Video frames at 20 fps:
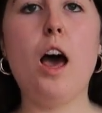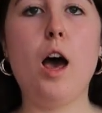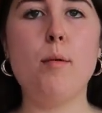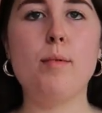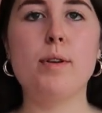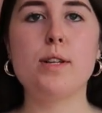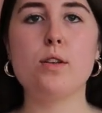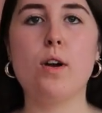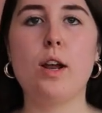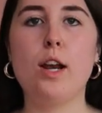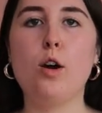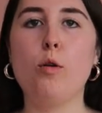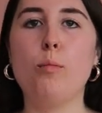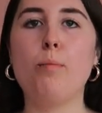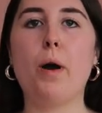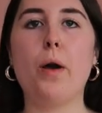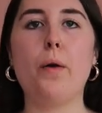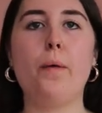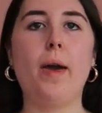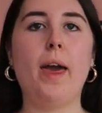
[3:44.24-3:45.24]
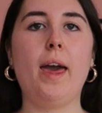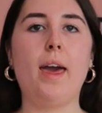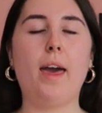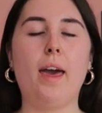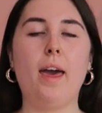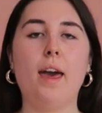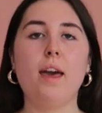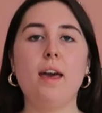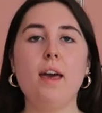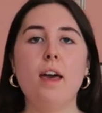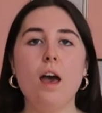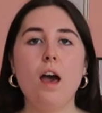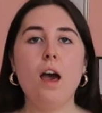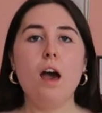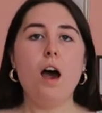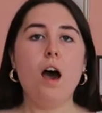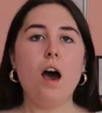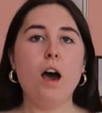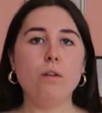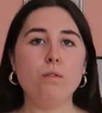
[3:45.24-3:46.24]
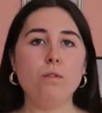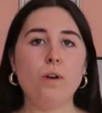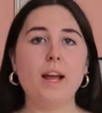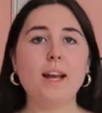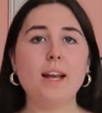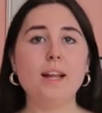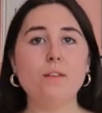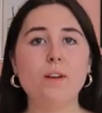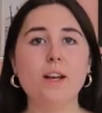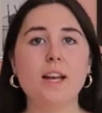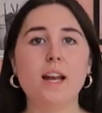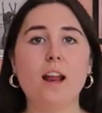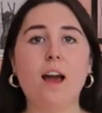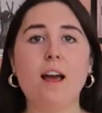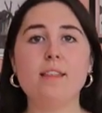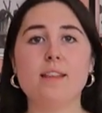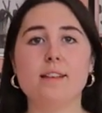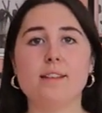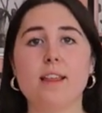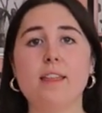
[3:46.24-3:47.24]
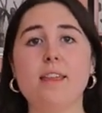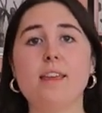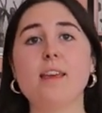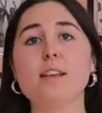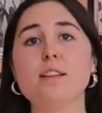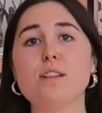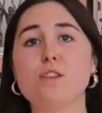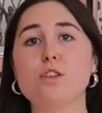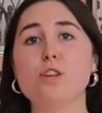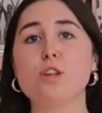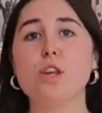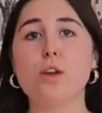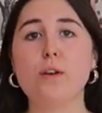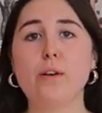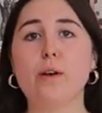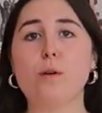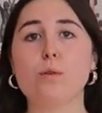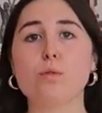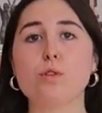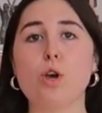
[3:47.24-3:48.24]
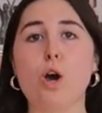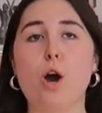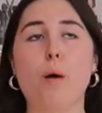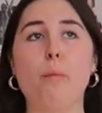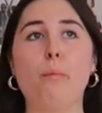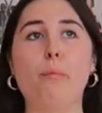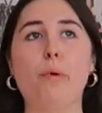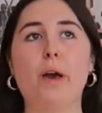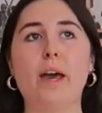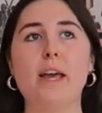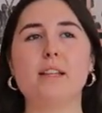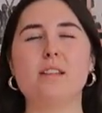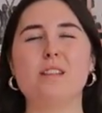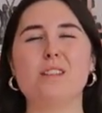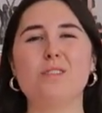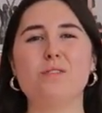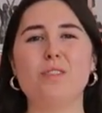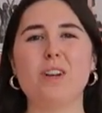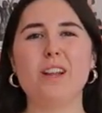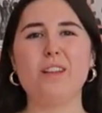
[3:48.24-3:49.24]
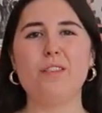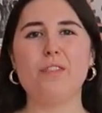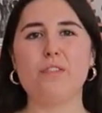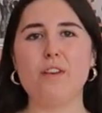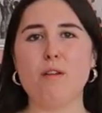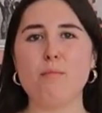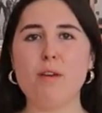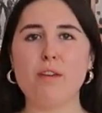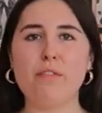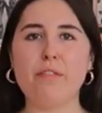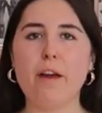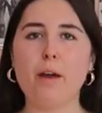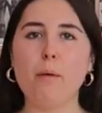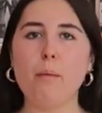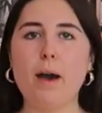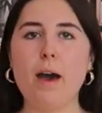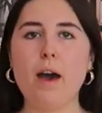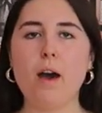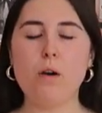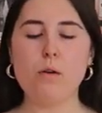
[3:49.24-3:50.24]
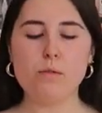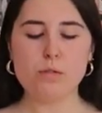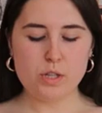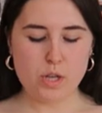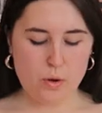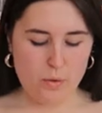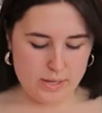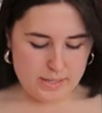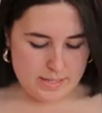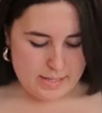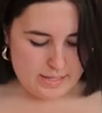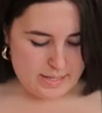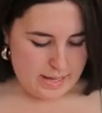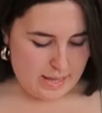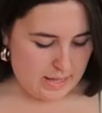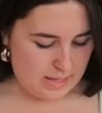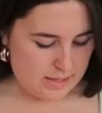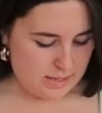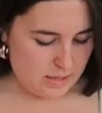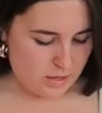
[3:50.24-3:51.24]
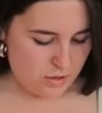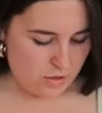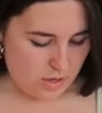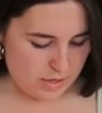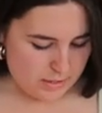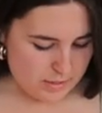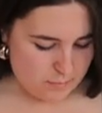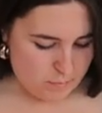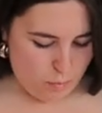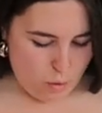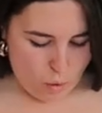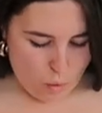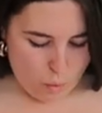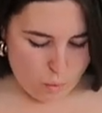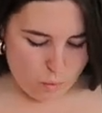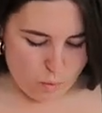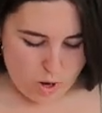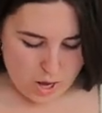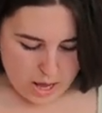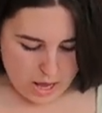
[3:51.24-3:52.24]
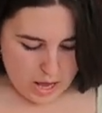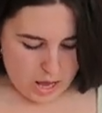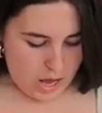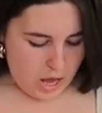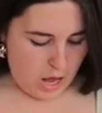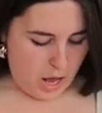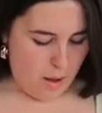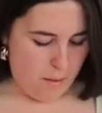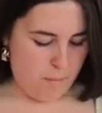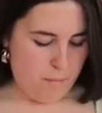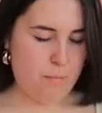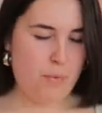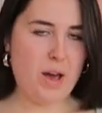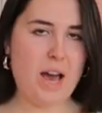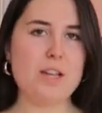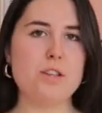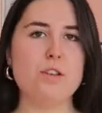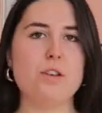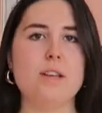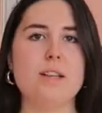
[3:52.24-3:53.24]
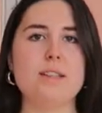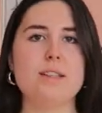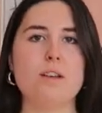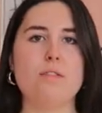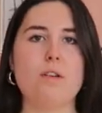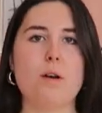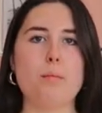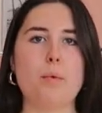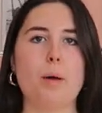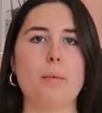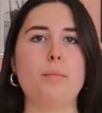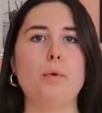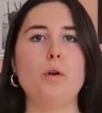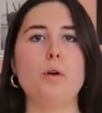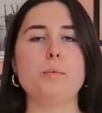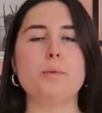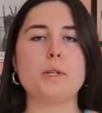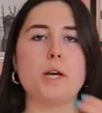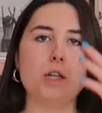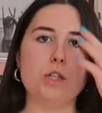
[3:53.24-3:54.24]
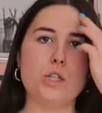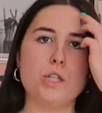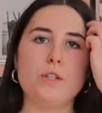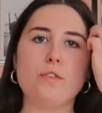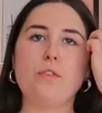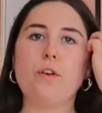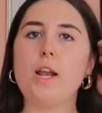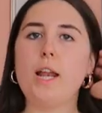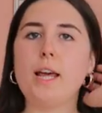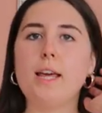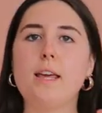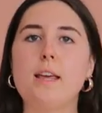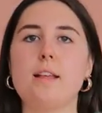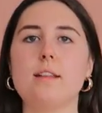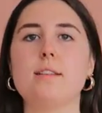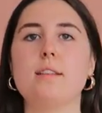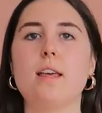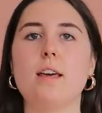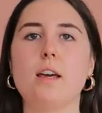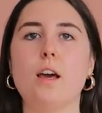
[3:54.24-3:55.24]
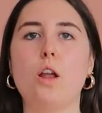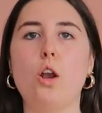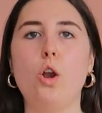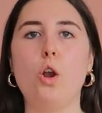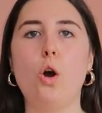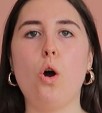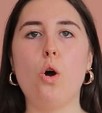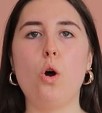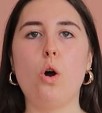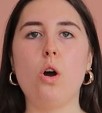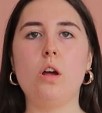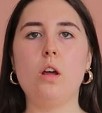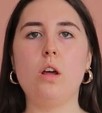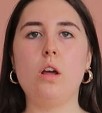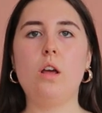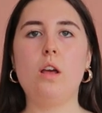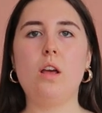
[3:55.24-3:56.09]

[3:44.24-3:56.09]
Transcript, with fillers: And um, it's got a little bow here. I really, really like this. I think it's such a cute little top, but it doesn't really fit me very well. So I did get this in a size small. Um, but as you can see around my boobs, I just feel like it's like a lot